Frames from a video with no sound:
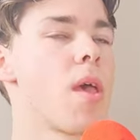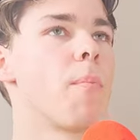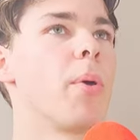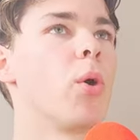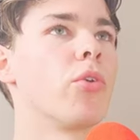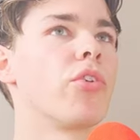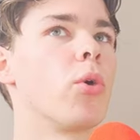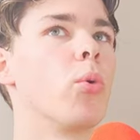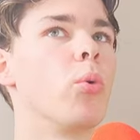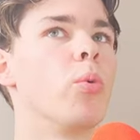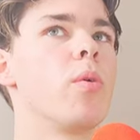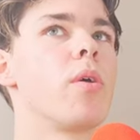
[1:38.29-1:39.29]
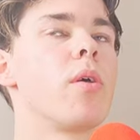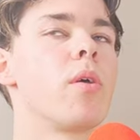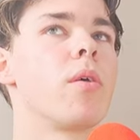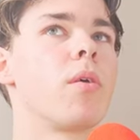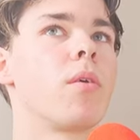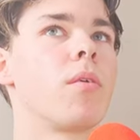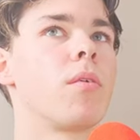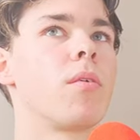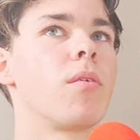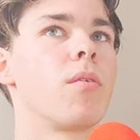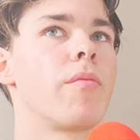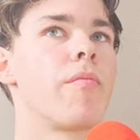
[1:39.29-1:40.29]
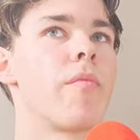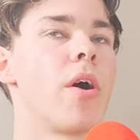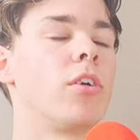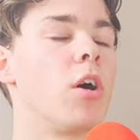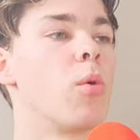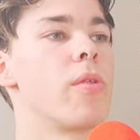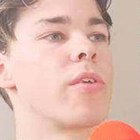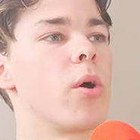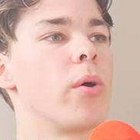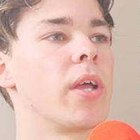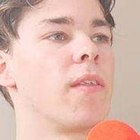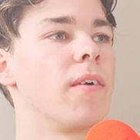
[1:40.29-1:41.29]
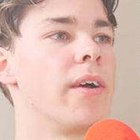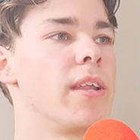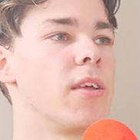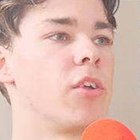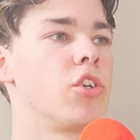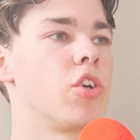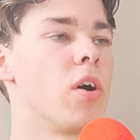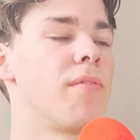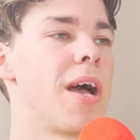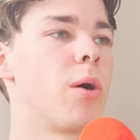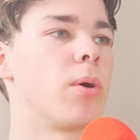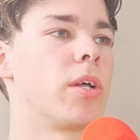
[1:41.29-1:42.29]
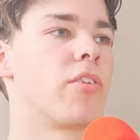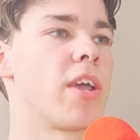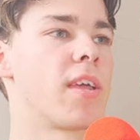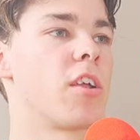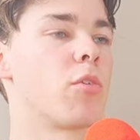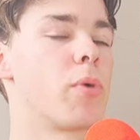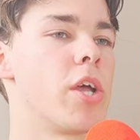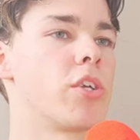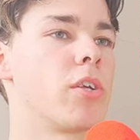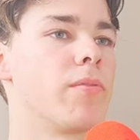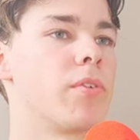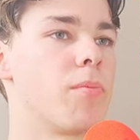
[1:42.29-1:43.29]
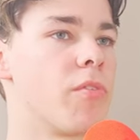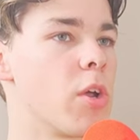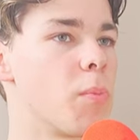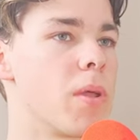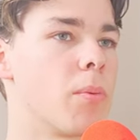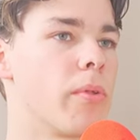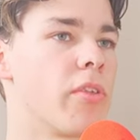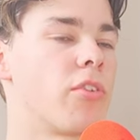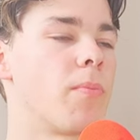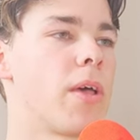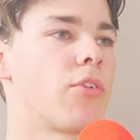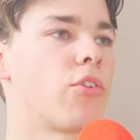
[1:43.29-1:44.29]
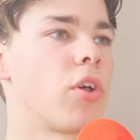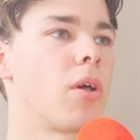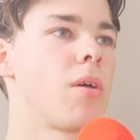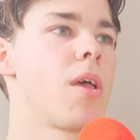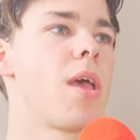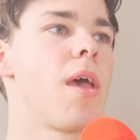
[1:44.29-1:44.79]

But also, along with going in the lineage of our taking inspiration from real people this semester,